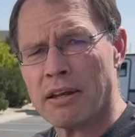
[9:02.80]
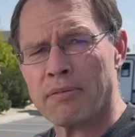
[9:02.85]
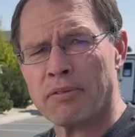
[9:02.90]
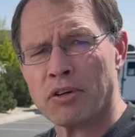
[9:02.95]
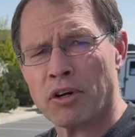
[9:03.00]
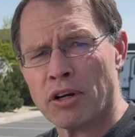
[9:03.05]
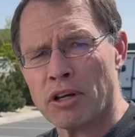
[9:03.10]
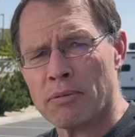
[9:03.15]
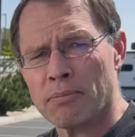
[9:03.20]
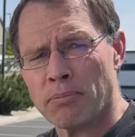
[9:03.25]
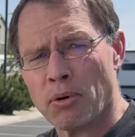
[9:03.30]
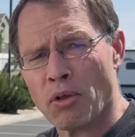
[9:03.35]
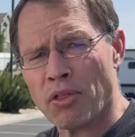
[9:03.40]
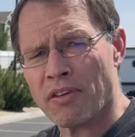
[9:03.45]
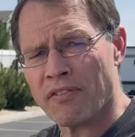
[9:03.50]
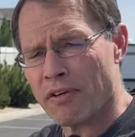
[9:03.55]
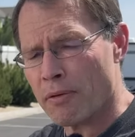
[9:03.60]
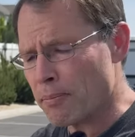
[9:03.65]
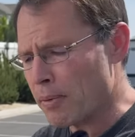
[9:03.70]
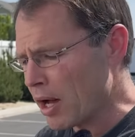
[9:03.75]
of turning both
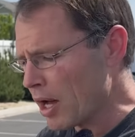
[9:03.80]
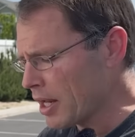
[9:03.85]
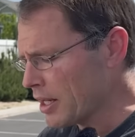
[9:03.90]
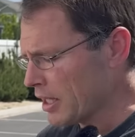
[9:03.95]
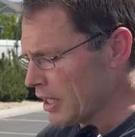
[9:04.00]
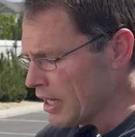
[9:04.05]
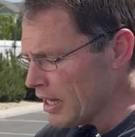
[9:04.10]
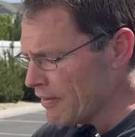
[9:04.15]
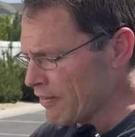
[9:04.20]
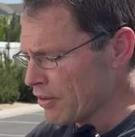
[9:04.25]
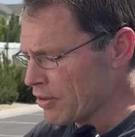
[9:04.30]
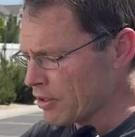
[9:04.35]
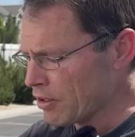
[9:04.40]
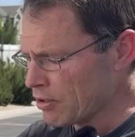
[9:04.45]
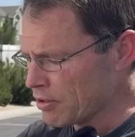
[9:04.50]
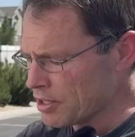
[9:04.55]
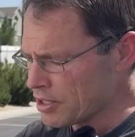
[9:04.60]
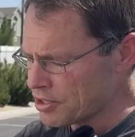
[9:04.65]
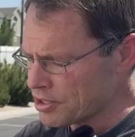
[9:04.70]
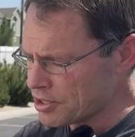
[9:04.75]
of them on, even
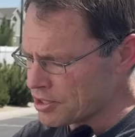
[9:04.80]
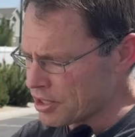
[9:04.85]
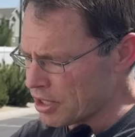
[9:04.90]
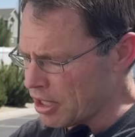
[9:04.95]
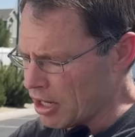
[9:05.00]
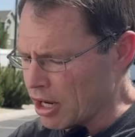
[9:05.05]
though this is an